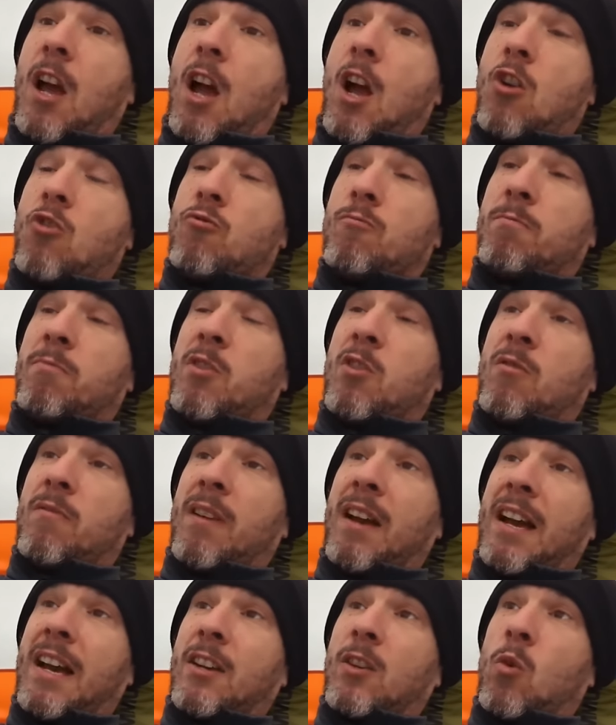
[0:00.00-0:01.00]
Hope
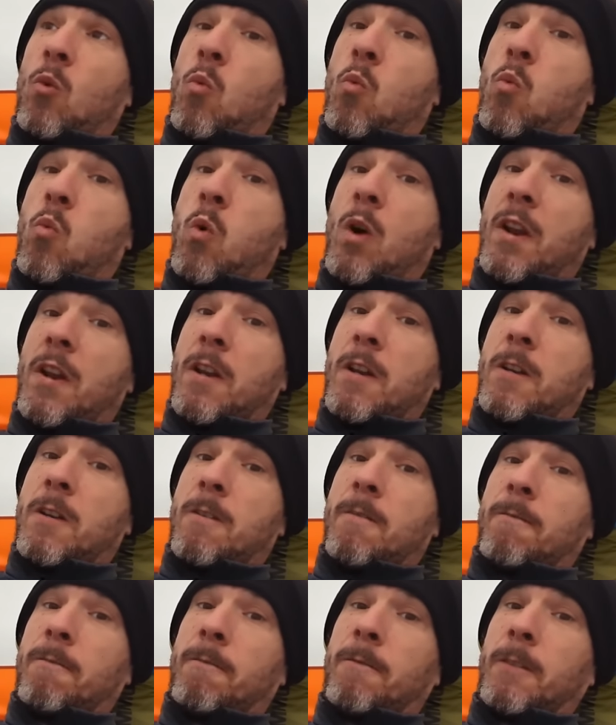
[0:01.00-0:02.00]
you've had a
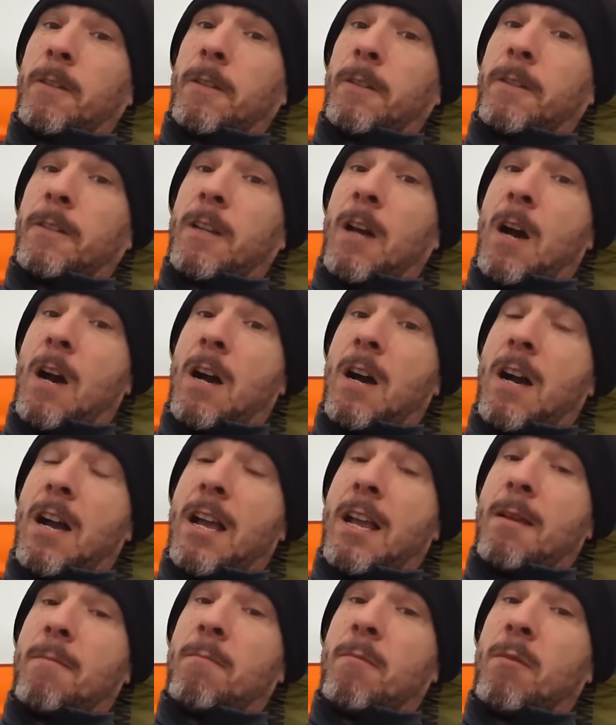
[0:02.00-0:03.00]
wonderful
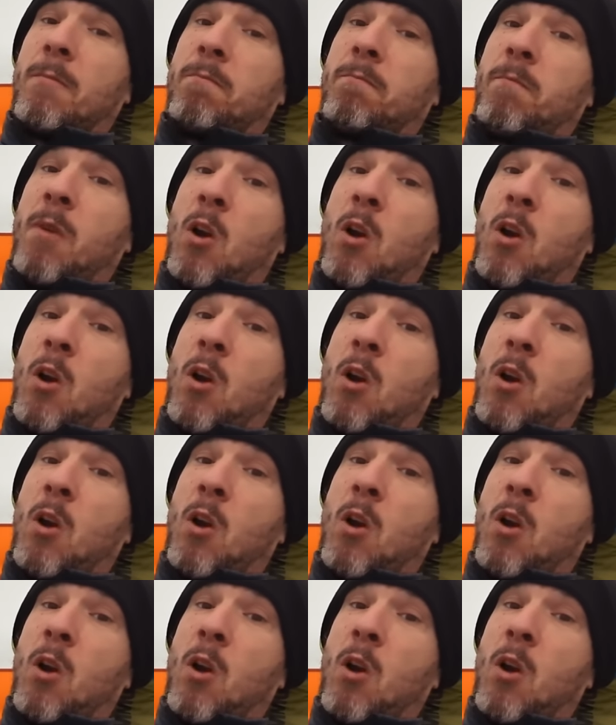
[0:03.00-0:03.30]
time